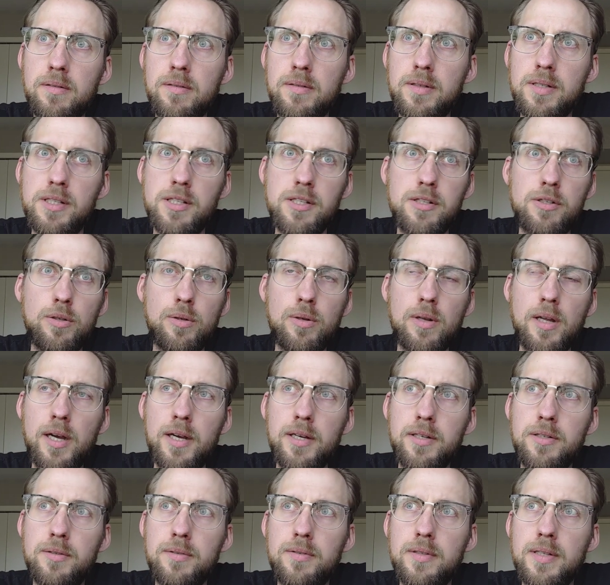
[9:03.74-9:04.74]
this is
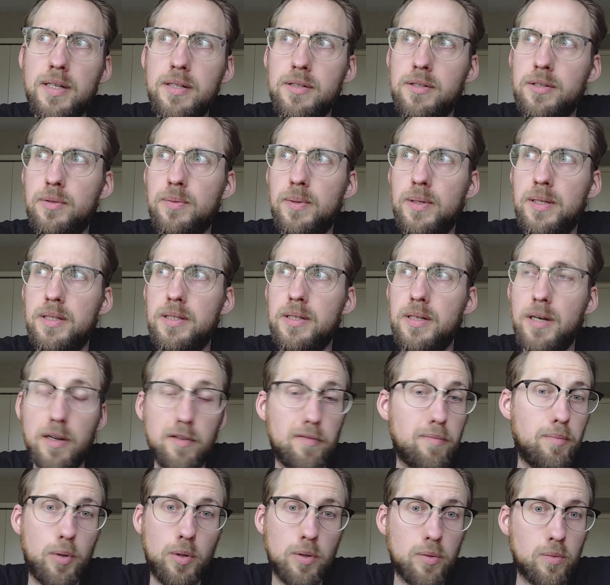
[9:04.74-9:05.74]
July 2020,
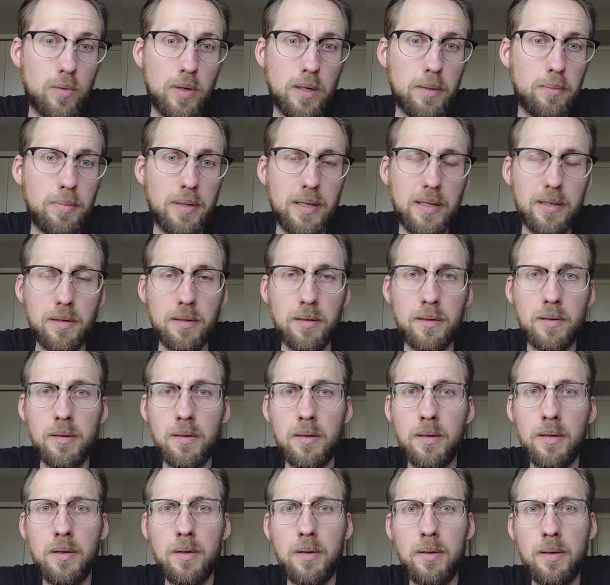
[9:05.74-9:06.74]
I've bought one pen.
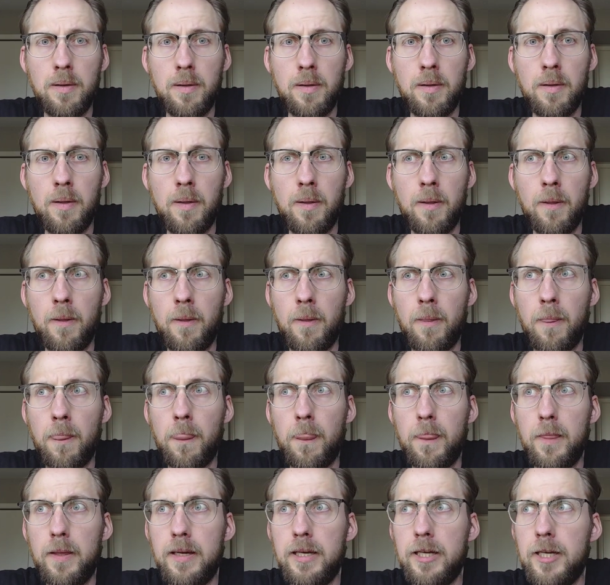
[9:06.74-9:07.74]

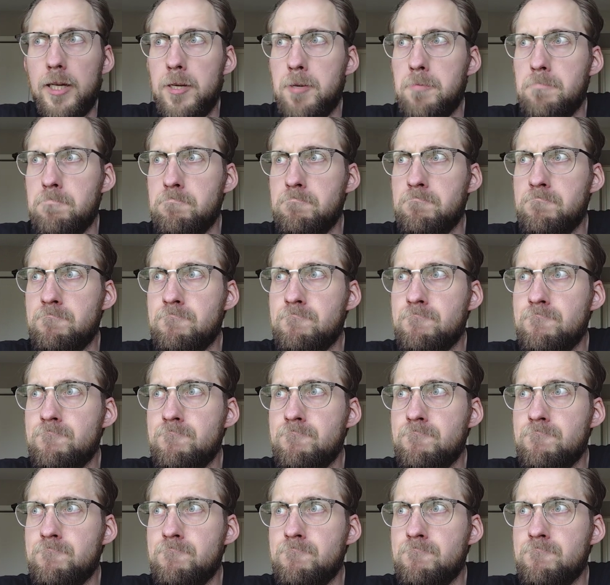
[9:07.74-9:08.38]
Um,